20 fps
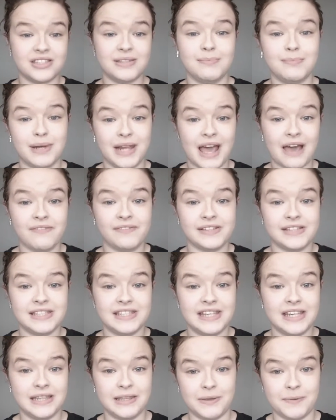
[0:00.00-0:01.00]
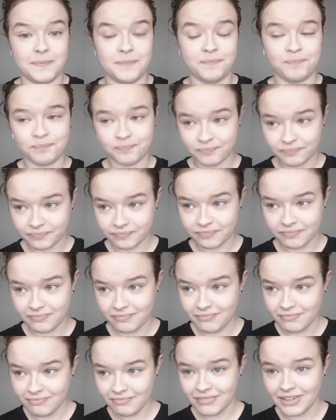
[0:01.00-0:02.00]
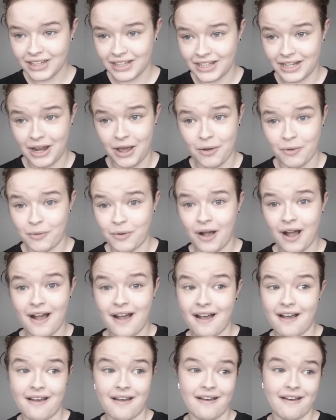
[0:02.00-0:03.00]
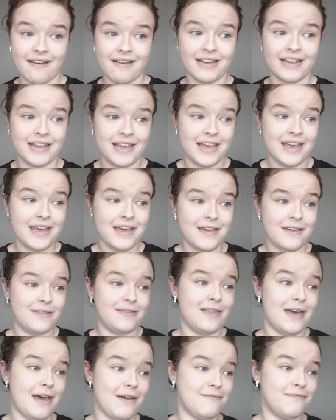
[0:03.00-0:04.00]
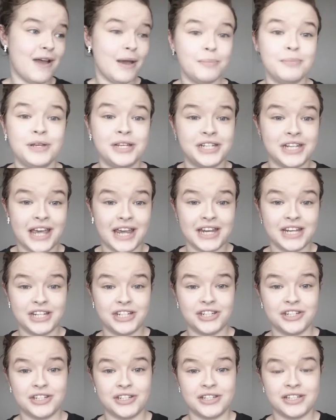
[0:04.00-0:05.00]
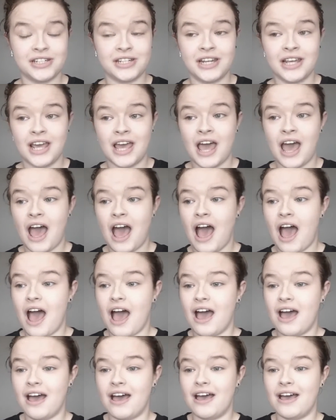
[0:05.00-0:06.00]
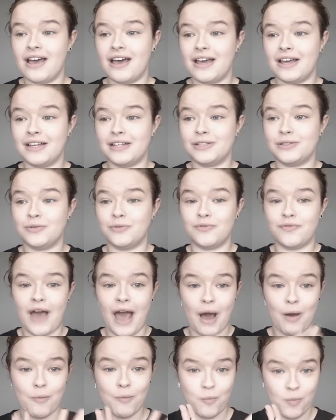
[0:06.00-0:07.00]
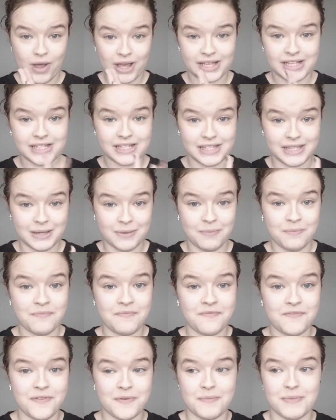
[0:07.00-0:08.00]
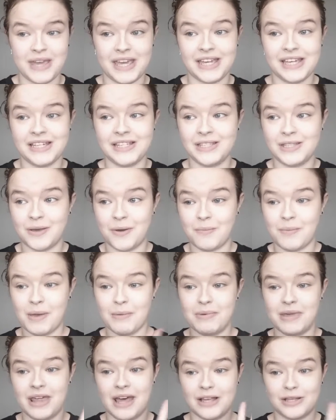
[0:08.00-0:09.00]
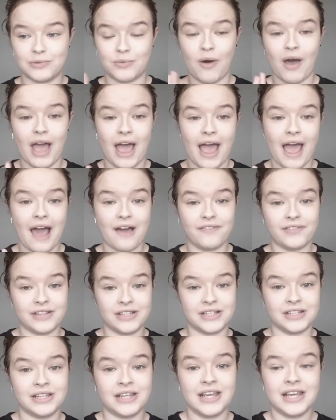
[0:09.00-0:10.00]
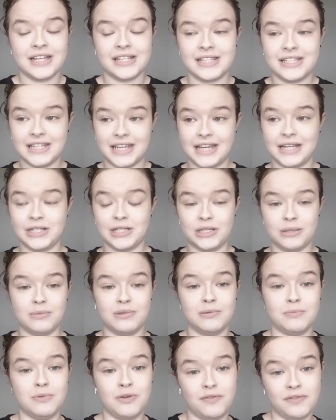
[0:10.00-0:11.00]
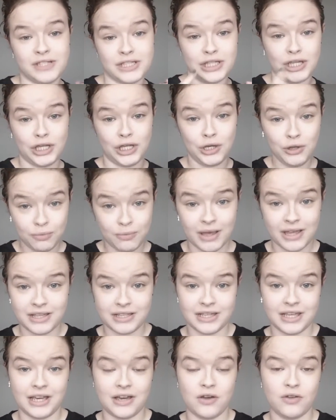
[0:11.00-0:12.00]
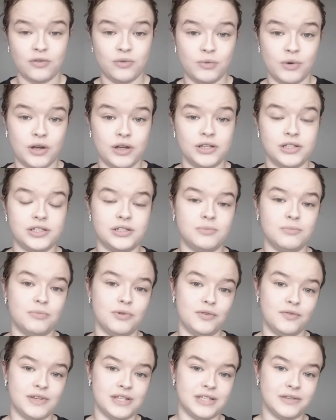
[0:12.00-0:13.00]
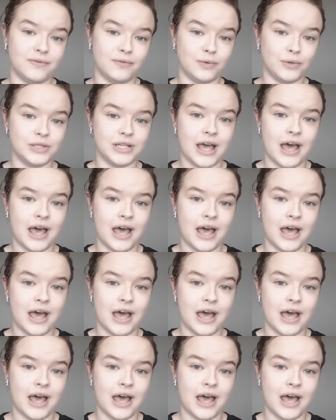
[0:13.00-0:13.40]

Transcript: simply haven't seen them. You know, their reputation sort of outweighs them for me, so maybe that's why I haven't seen some of the movies that you might think are the worst movies of all